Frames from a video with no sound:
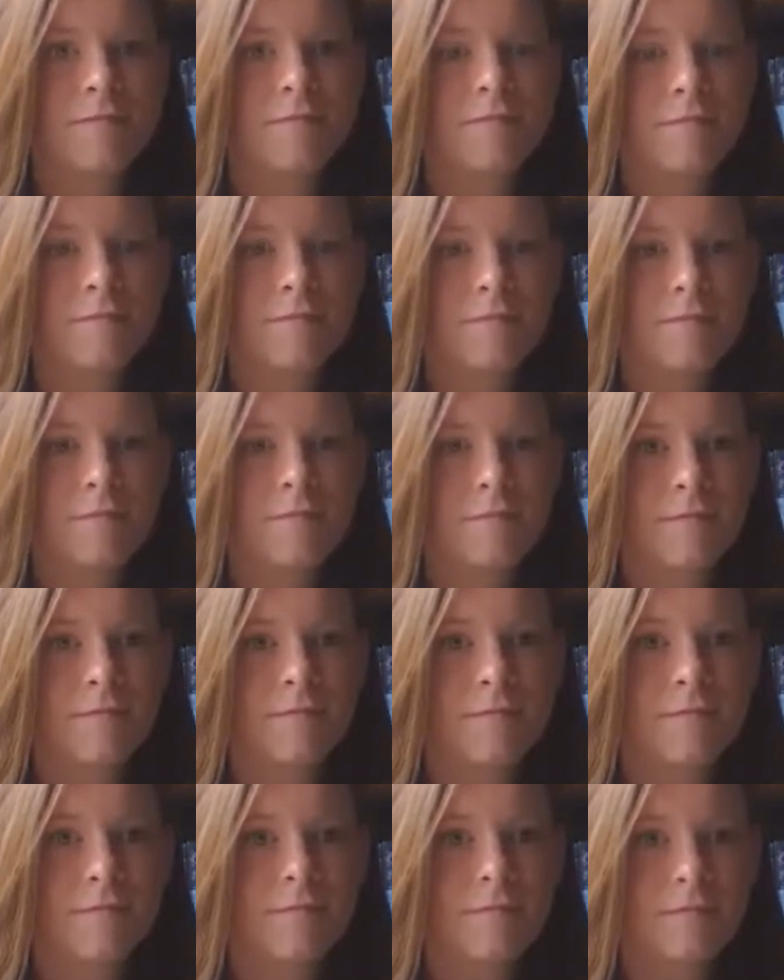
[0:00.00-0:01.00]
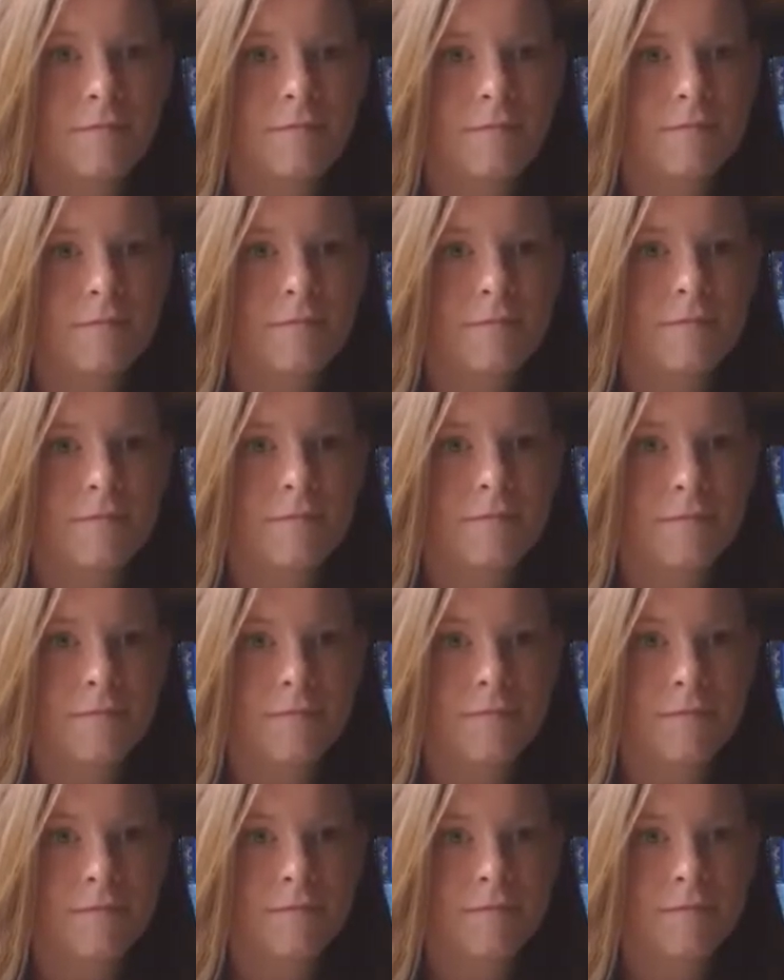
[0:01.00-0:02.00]

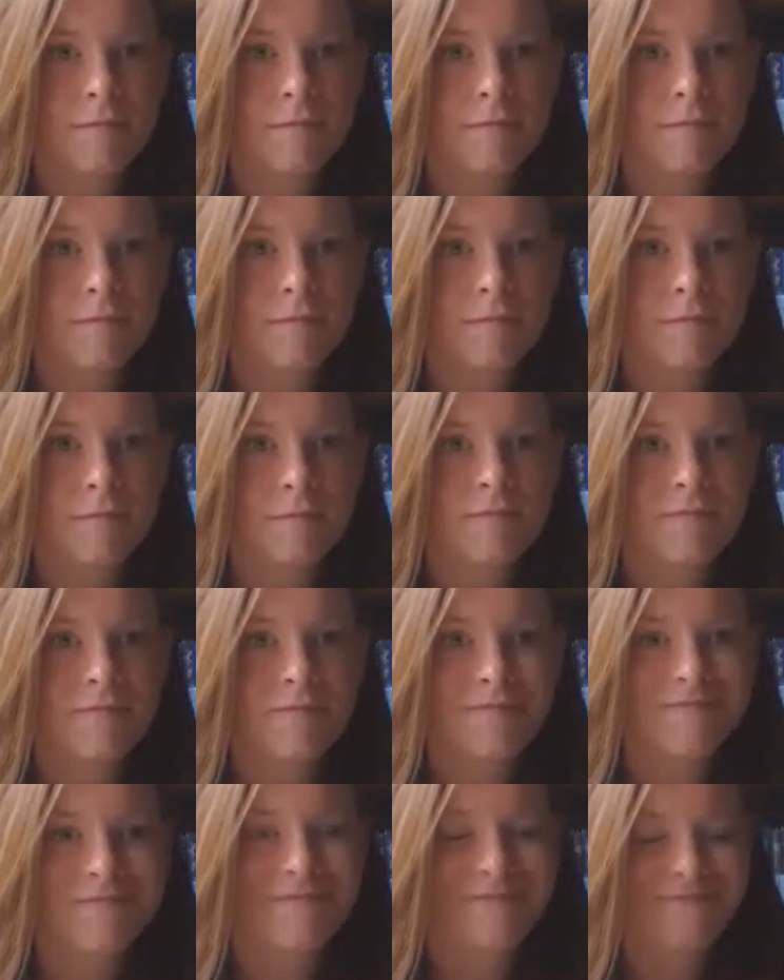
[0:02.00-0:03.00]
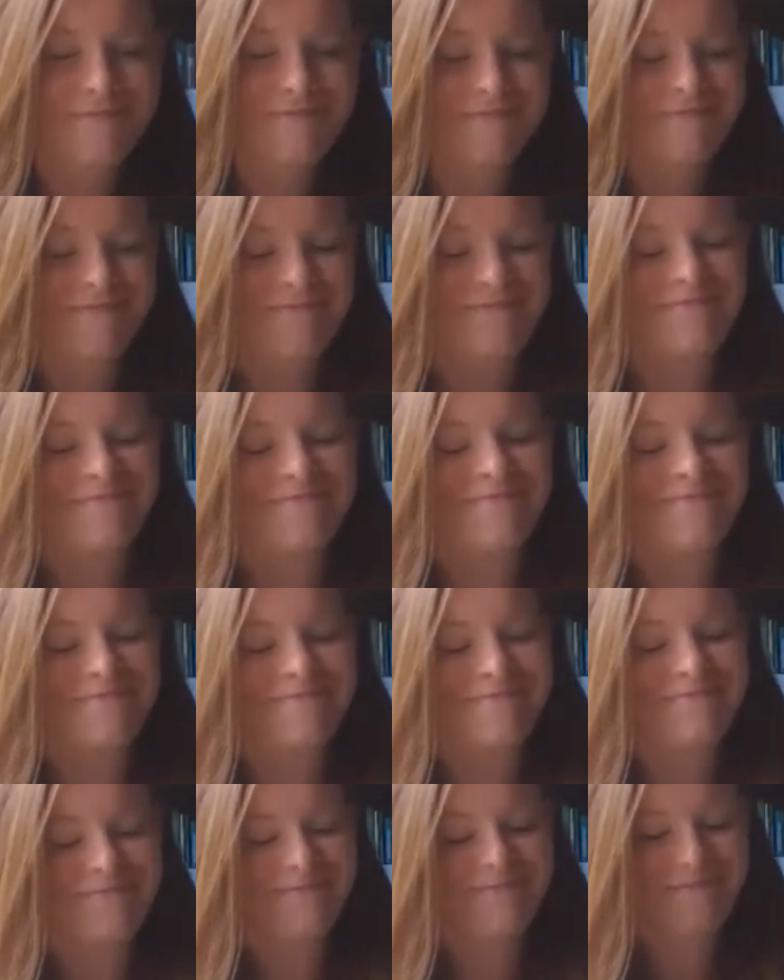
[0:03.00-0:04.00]

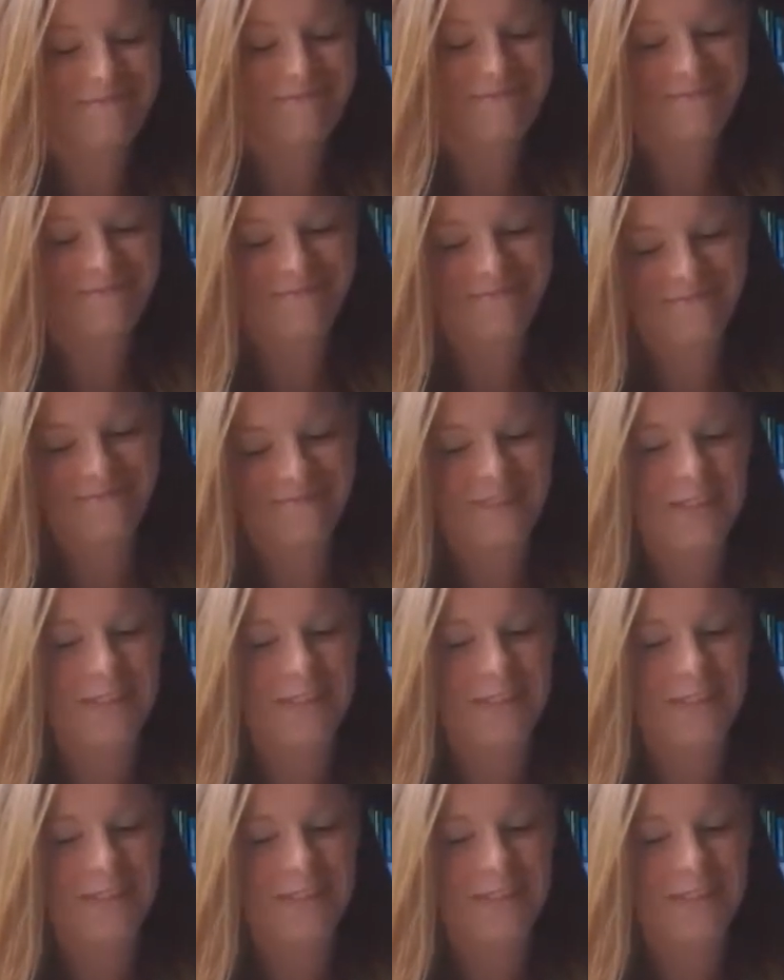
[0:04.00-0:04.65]
This person isn't speaking.